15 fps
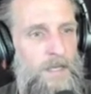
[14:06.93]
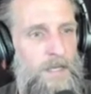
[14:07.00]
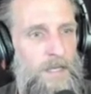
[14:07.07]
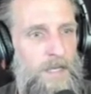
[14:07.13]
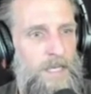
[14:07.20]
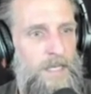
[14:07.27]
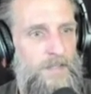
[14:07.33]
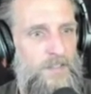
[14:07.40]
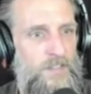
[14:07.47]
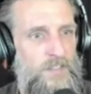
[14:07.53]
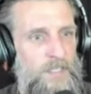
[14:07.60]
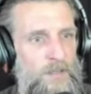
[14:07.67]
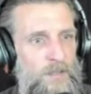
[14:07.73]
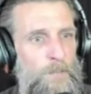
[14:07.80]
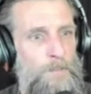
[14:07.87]
It is
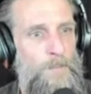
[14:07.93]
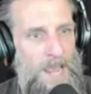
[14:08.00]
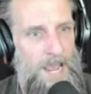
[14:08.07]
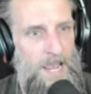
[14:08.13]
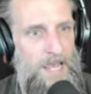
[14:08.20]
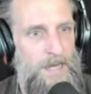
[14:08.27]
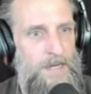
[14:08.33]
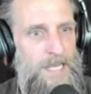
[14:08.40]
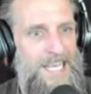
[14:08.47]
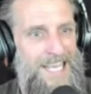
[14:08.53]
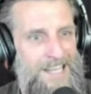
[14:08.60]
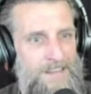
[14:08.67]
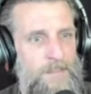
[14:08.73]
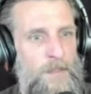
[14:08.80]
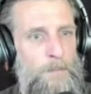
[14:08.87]
still man
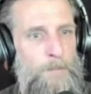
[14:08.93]
in the